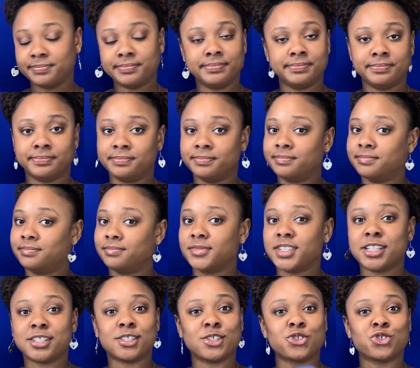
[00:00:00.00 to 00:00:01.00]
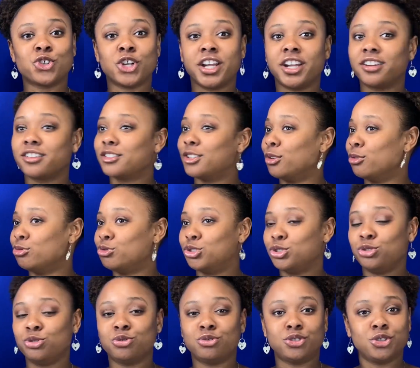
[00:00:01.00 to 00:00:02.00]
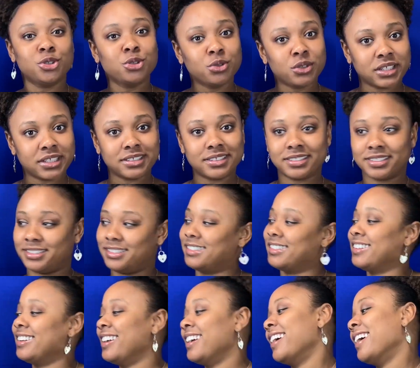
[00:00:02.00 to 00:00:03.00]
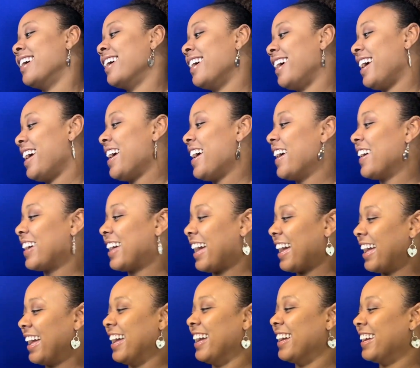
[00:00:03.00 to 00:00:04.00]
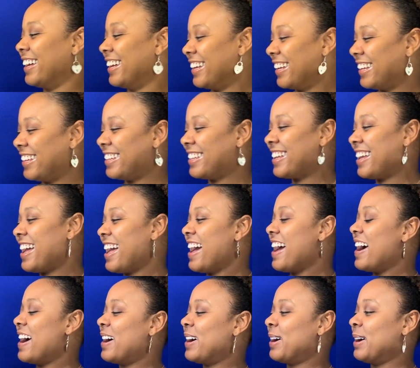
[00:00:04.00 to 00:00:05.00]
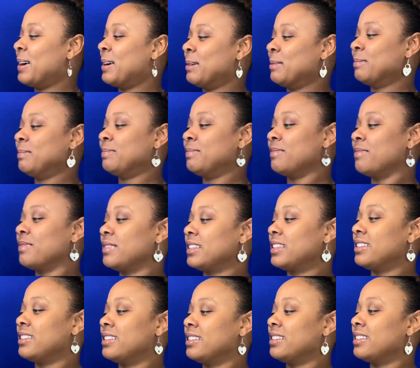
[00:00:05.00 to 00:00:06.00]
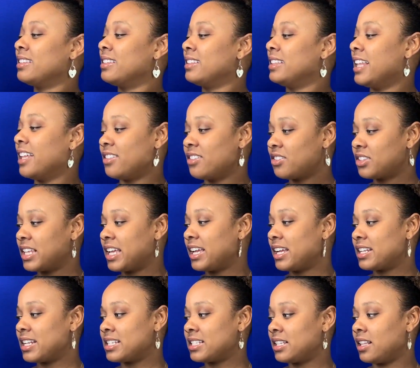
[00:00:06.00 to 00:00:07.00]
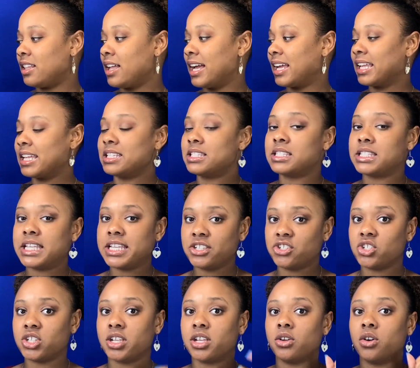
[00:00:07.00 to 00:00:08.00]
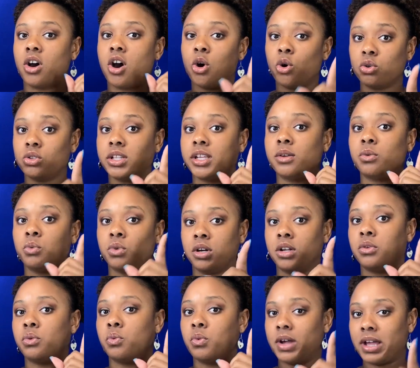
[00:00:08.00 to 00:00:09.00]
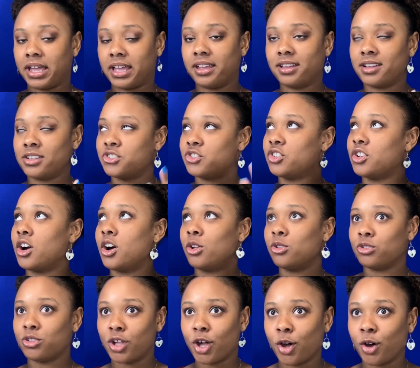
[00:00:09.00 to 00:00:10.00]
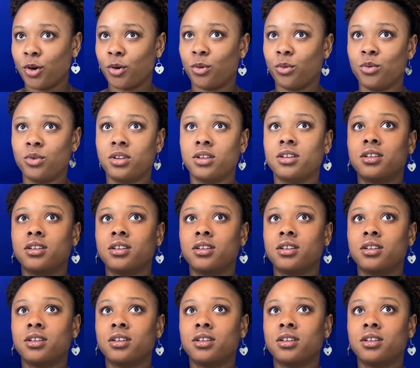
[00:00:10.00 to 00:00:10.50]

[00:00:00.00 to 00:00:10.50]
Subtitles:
it's a trick. Don't you do it. Okay. Another thing it doesn't like is teaching only one way, because y'all know